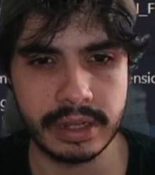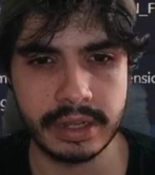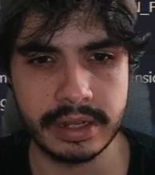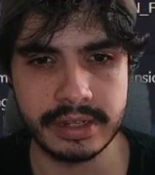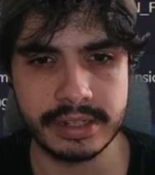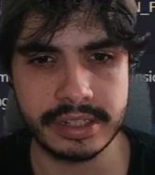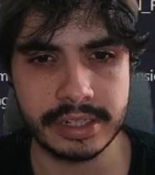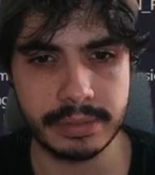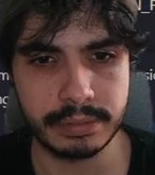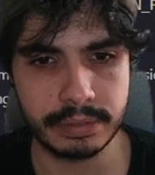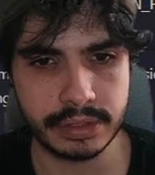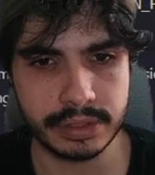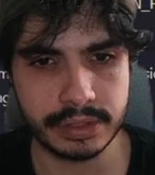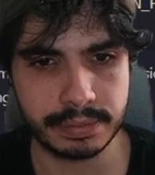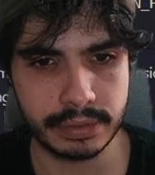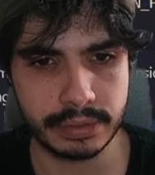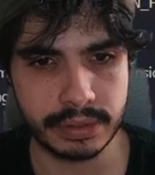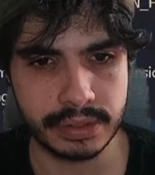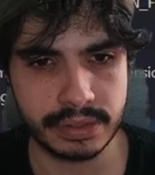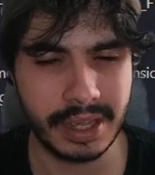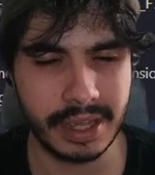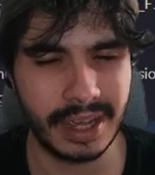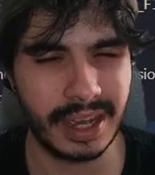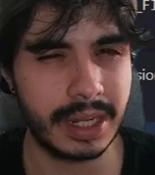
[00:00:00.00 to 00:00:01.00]
in C++,
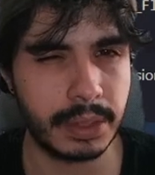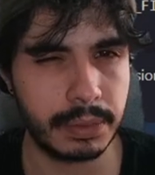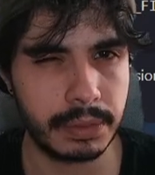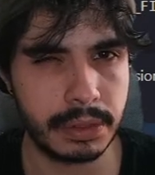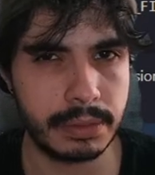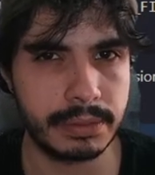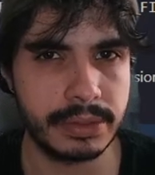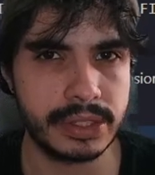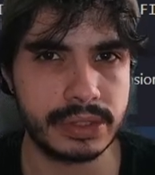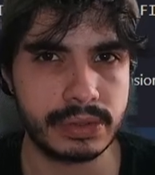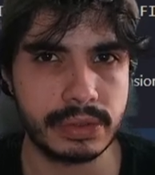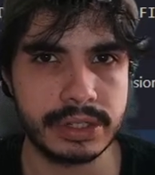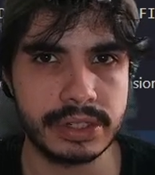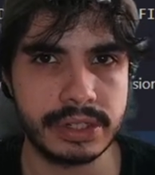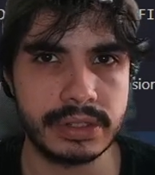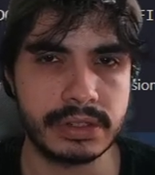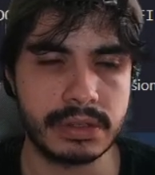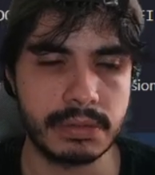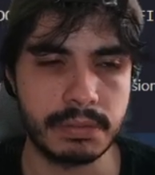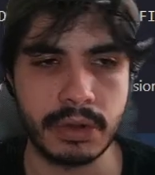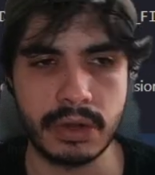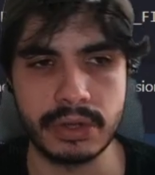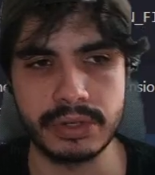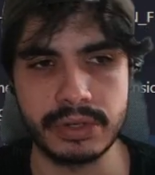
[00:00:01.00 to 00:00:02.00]
and I will be switching
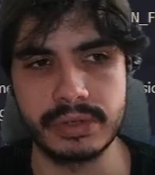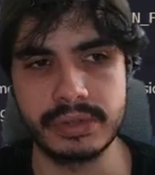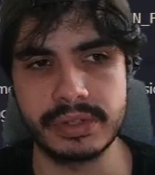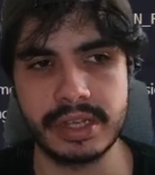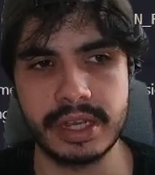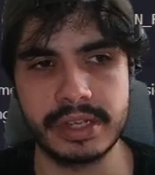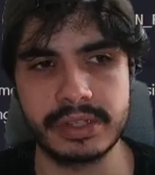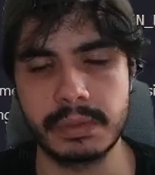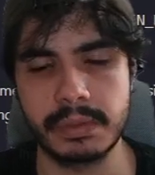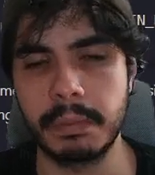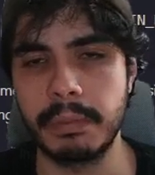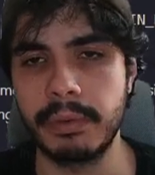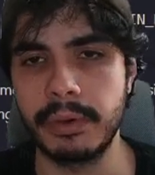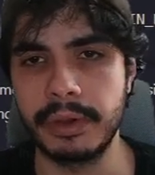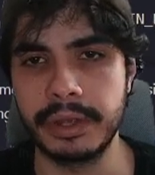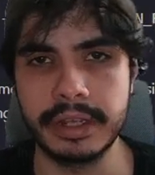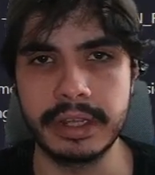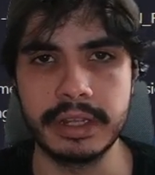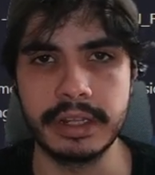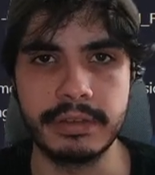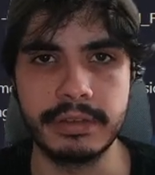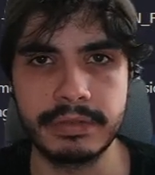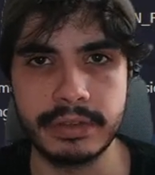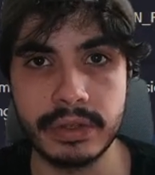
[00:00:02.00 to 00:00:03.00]
to modules at some point
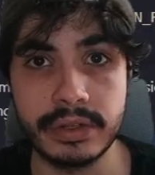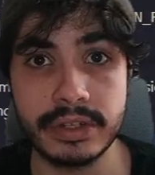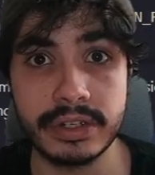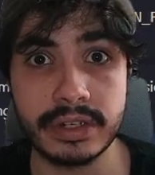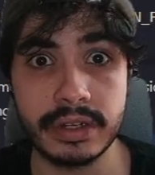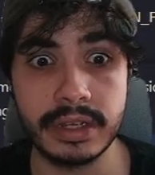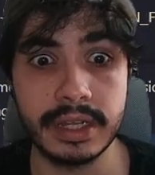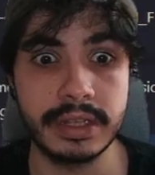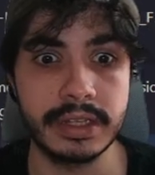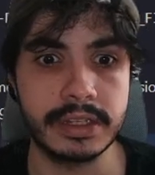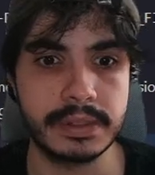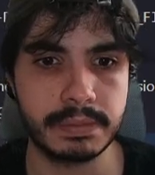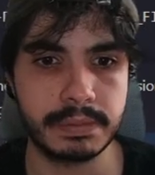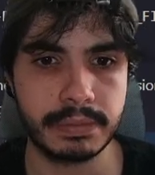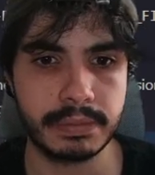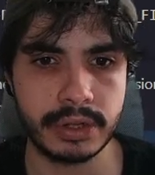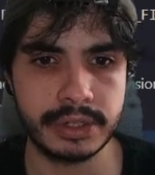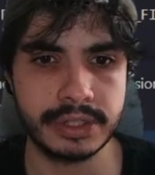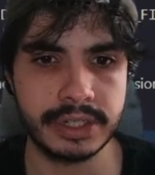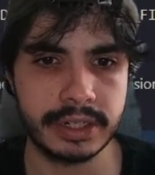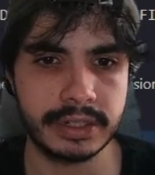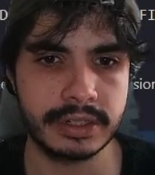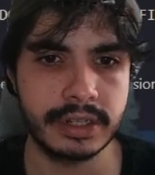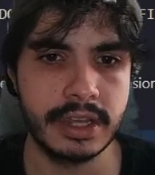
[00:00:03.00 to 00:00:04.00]
in the future in this
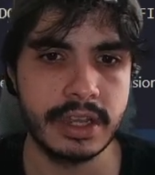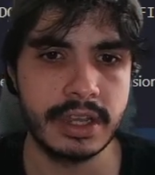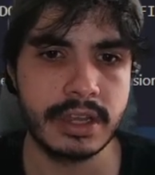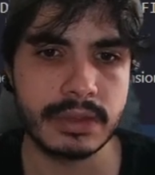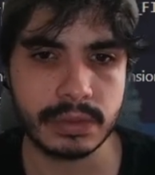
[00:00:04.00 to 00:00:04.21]
project.